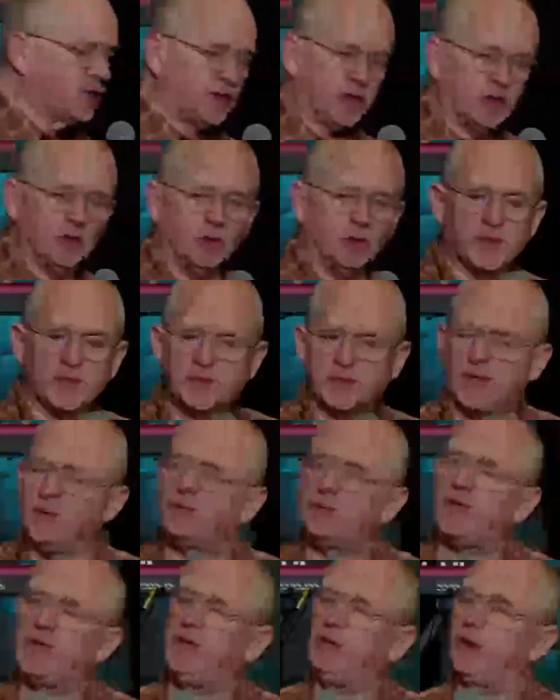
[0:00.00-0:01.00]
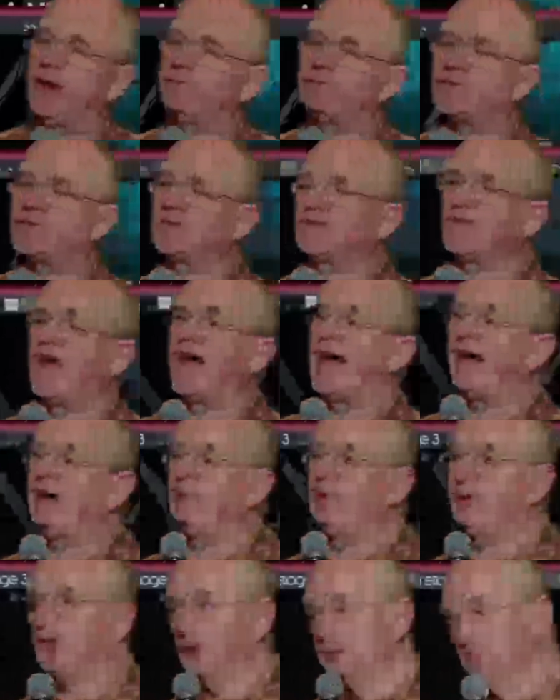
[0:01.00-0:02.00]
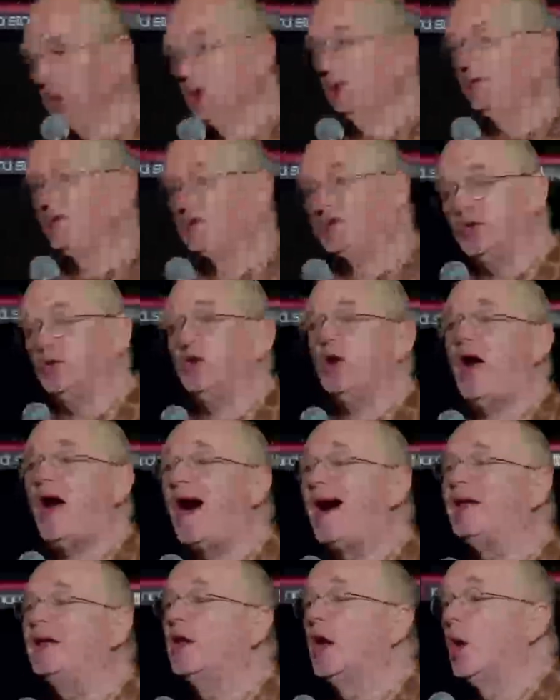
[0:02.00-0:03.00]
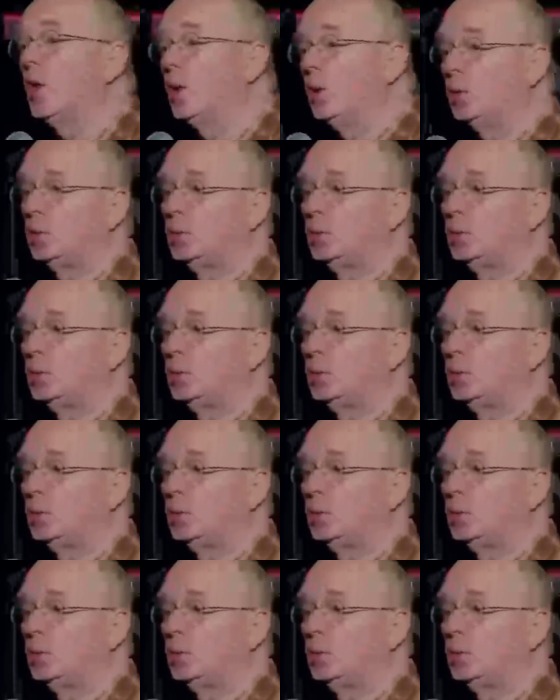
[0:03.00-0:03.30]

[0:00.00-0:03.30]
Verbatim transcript: do with something you have to sign when you move into your condo.